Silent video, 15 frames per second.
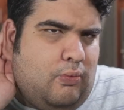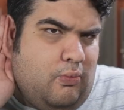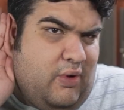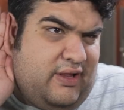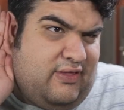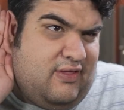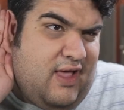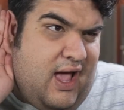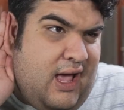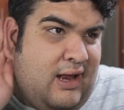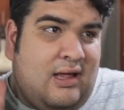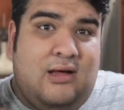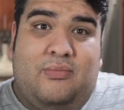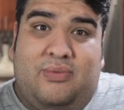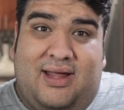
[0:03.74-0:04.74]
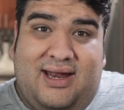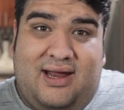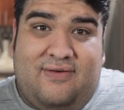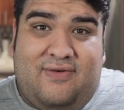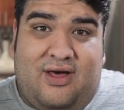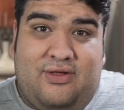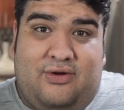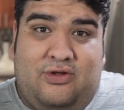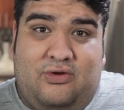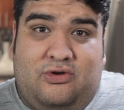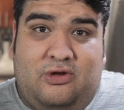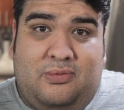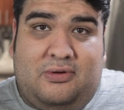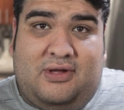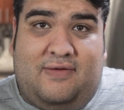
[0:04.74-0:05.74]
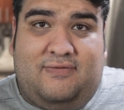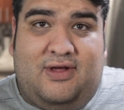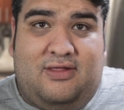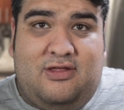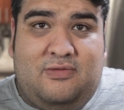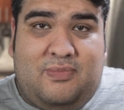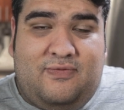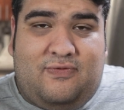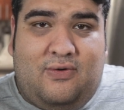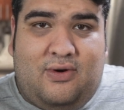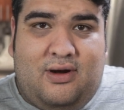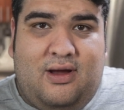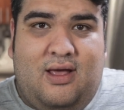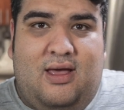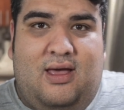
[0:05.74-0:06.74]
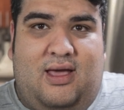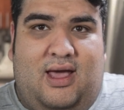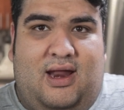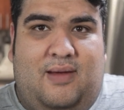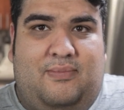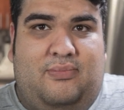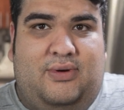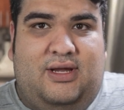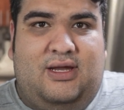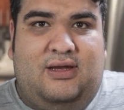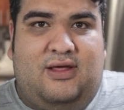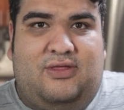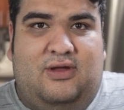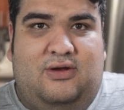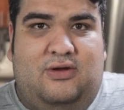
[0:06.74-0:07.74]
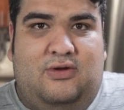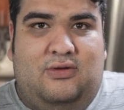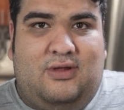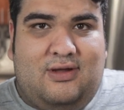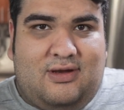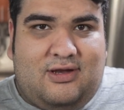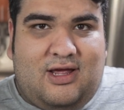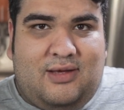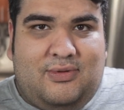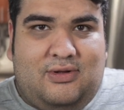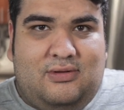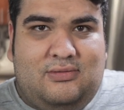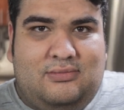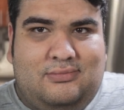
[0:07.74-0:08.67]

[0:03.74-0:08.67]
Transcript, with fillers: What's that? Plenty of other YouTubers have done this before, and I'm bringing nothing new to the table.